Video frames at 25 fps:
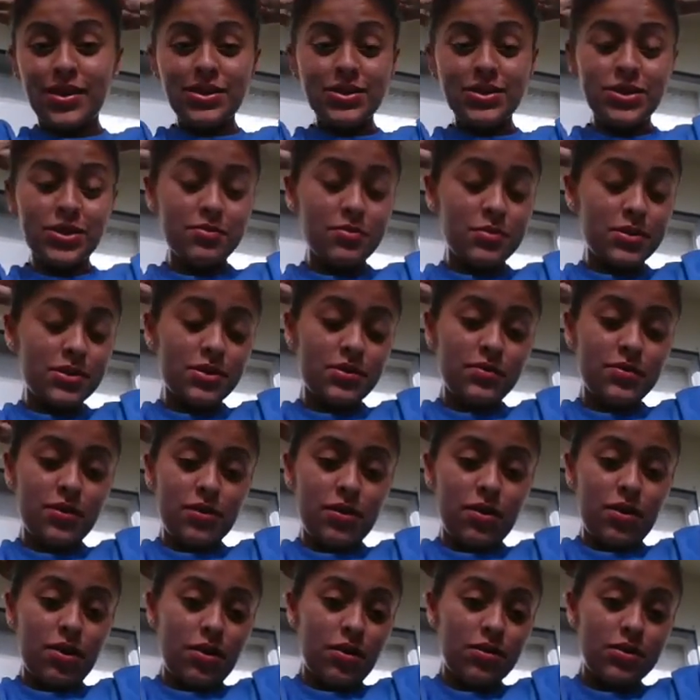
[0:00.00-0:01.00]
I check myself
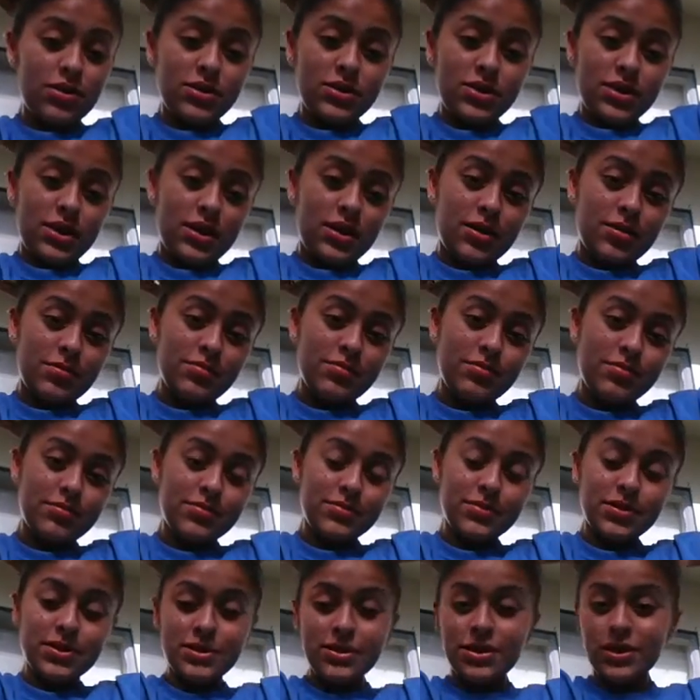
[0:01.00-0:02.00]
out all the time.
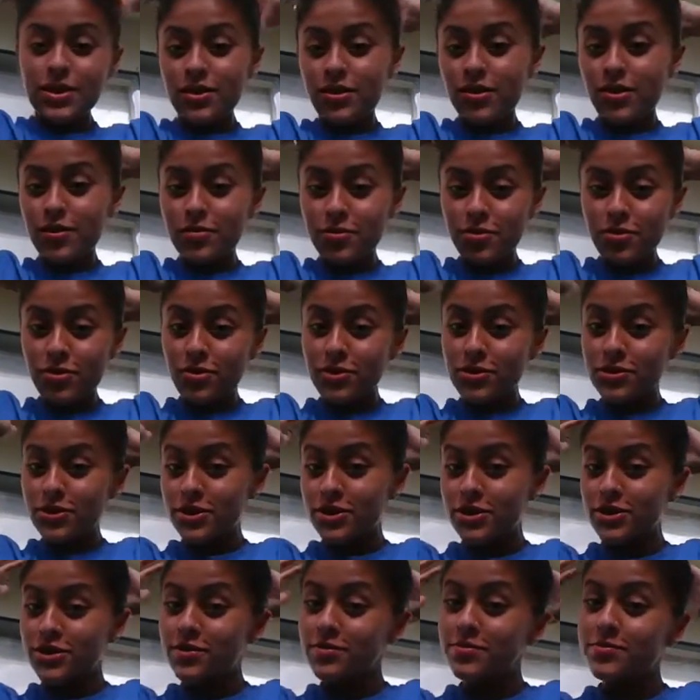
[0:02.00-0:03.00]
So I know I'm
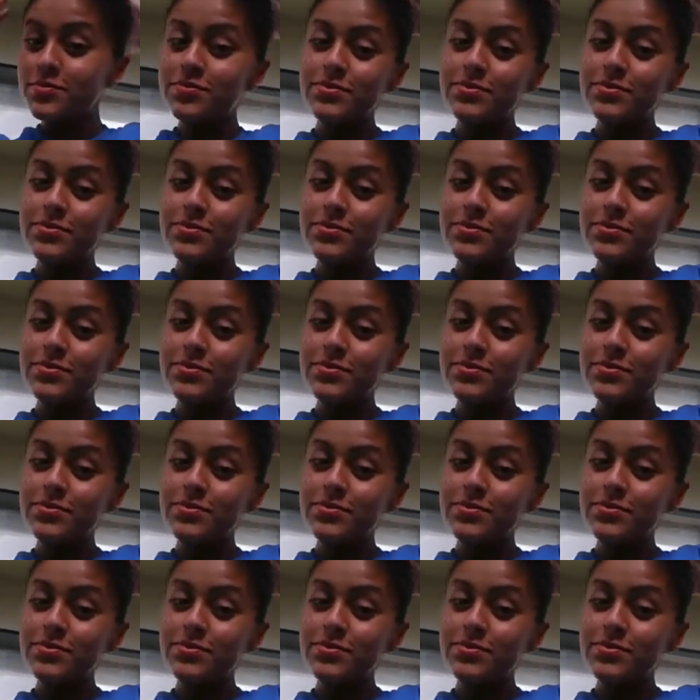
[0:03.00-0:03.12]
gorgeous.